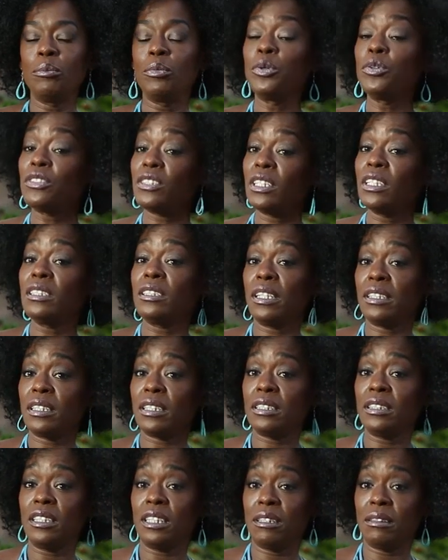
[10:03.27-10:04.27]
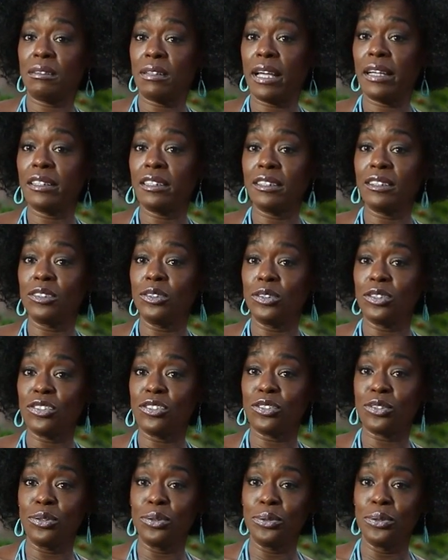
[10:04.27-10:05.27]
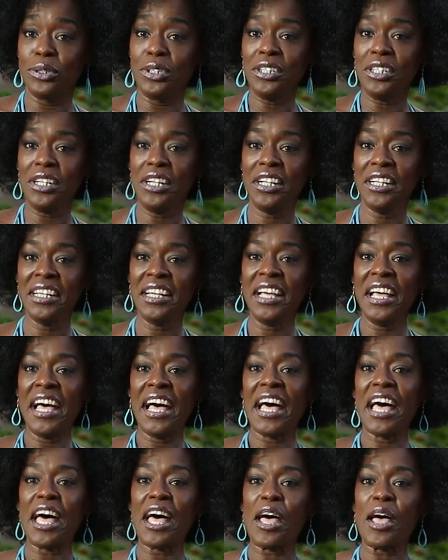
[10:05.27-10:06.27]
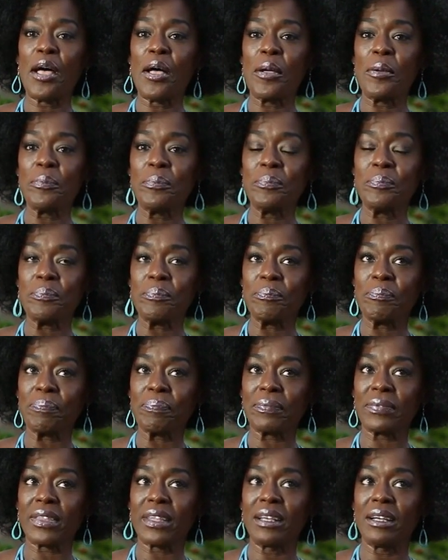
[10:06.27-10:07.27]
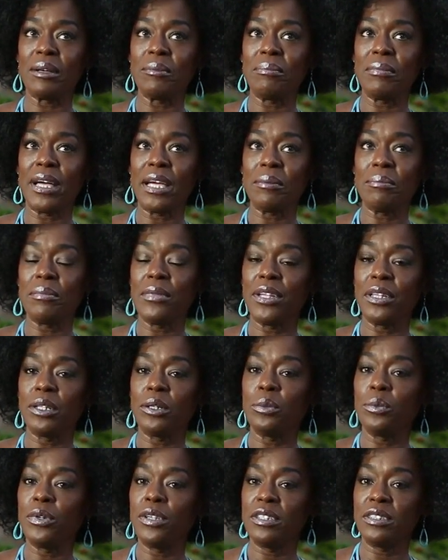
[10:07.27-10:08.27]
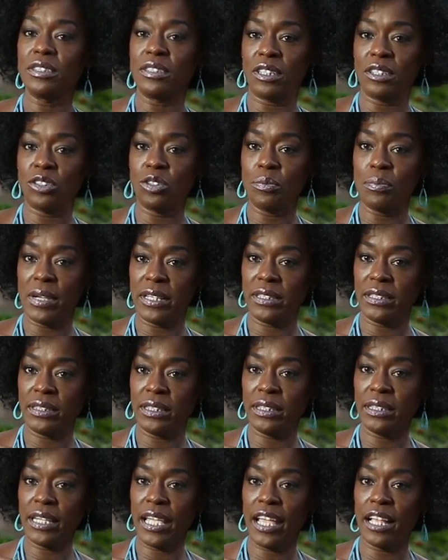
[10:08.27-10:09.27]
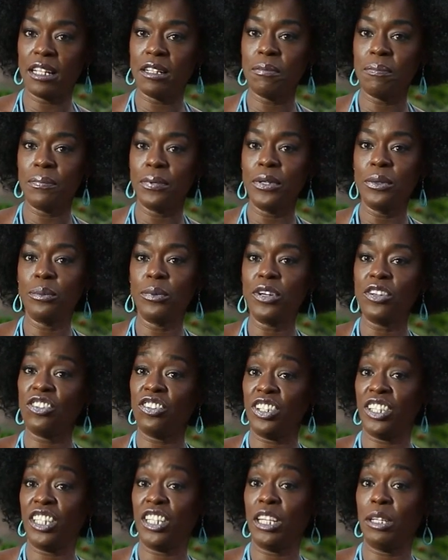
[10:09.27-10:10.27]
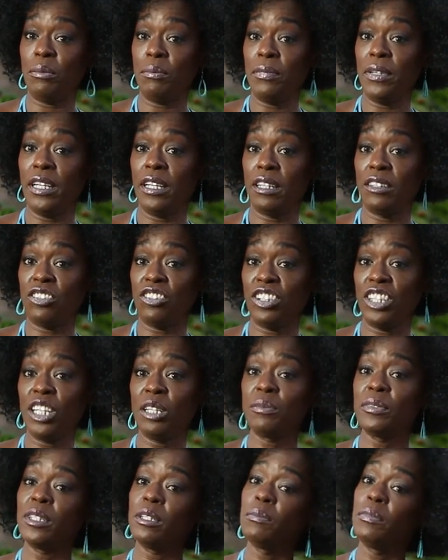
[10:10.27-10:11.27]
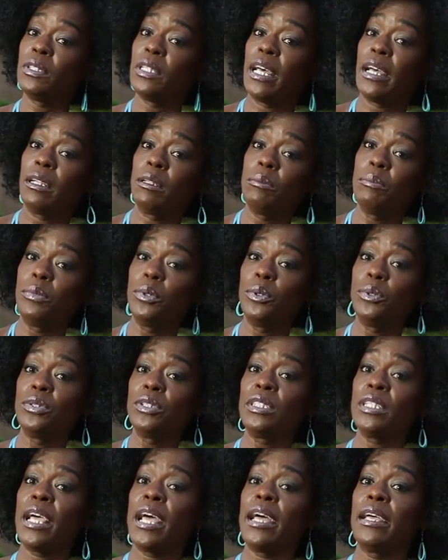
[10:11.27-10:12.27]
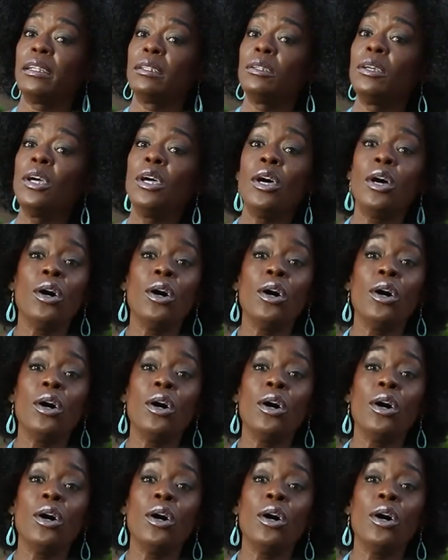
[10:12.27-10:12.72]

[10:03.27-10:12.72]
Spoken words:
most days, as I said, I couldn't go to school. My mother was a domestic help. When she came here, she came on a banana boat, and